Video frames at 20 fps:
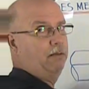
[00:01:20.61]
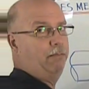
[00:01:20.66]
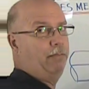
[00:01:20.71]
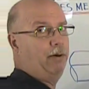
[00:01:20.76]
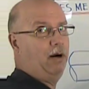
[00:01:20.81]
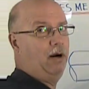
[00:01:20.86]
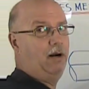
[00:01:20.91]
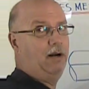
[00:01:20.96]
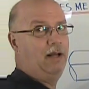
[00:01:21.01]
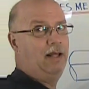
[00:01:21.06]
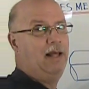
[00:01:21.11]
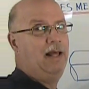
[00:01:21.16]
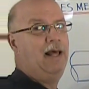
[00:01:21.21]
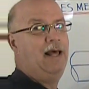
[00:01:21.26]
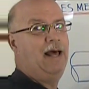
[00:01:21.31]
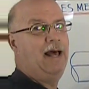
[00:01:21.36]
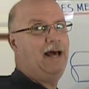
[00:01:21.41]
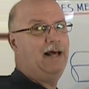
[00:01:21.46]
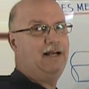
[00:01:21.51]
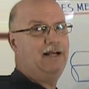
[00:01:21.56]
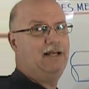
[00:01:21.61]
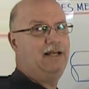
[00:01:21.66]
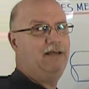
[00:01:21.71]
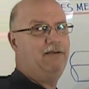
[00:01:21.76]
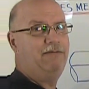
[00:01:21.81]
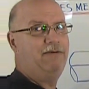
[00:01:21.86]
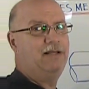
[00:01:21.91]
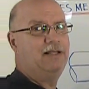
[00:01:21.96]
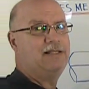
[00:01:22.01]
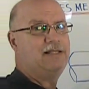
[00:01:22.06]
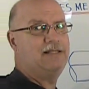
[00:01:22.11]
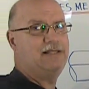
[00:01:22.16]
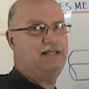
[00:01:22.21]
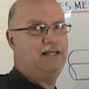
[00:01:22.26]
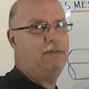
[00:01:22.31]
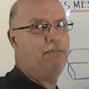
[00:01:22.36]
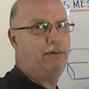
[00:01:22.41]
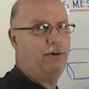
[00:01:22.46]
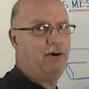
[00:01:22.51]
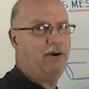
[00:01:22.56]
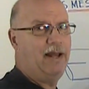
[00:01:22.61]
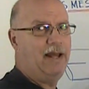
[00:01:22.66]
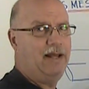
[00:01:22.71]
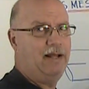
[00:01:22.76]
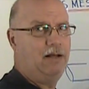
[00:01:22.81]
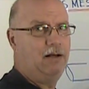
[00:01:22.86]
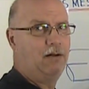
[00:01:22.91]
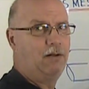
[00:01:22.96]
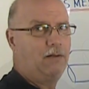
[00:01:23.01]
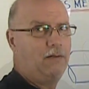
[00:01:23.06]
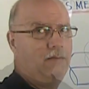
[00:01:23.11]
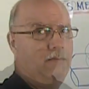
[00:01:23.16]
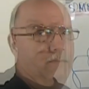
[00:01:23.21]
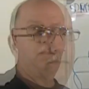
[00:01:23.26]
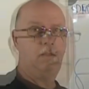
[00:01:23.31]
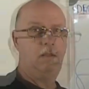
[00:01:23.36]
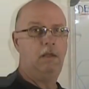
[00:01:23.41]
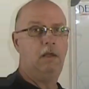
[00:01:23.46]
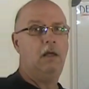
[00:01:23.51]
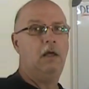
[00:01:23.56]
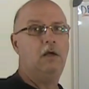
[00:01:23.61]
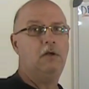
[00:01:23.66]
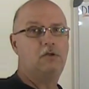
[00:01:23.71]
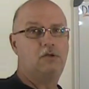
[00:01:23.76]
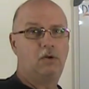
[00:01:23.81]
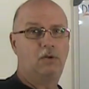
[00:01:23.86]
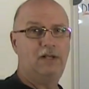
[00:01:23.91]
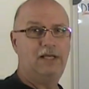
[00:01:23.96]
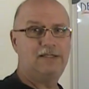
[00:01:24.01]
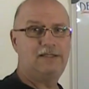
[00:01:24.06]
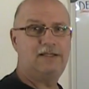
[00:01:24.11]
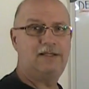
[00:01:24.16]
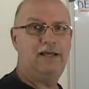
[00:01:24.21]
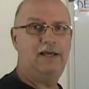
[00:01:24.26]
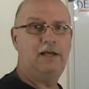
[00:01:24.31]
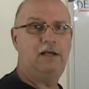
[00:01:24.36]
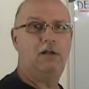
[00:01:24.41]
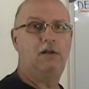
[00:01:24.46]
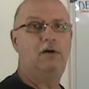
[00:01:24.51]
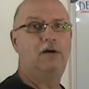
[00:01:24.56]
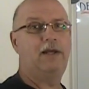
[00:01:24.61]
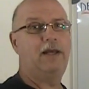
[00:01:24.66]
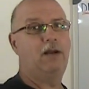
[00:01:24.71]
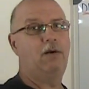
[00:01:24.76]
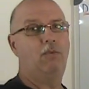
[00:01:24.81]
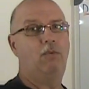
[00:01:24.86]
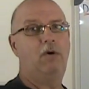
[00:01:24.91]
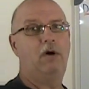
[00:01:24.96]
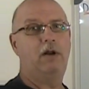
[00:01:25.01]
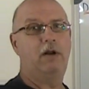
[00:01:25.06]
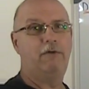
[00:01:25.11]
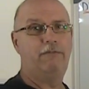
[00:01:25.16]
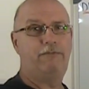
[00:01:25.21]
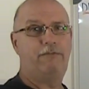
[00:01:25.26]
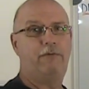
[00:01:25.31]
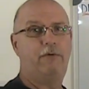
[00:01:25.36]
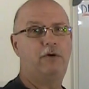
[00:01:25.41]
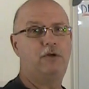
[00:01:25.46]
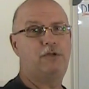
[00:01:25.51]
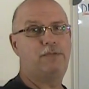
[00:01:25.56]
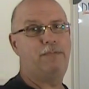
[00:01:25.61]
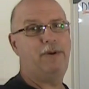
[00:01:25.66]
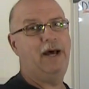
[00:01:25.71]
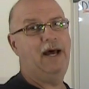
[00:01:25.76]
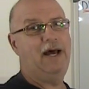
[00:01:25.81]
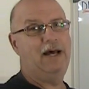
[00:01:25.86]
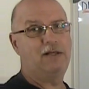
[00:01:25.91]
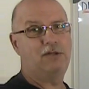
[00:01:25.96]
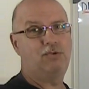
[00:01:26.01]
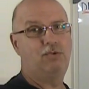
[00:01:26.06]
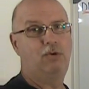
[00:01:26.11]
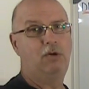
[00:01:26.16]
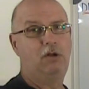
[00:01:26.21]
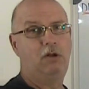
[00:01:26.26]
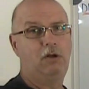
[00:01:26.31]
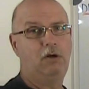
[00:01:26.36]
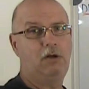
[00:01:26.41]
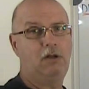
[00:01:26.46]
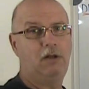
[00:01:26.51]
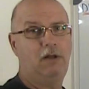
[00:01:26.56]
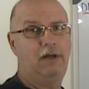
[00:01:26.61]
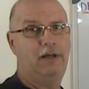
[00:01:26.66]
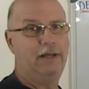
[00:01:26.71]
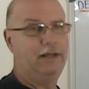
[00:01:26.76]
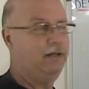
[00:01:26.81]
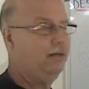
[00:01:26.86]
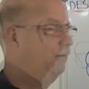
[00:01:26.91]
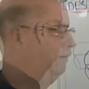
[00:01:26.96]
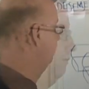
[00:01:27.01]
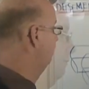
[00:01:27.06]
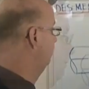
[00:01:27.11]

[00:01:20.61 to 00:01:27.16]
the part at an even steeper angle. So let's take a look at what a first pass would look like.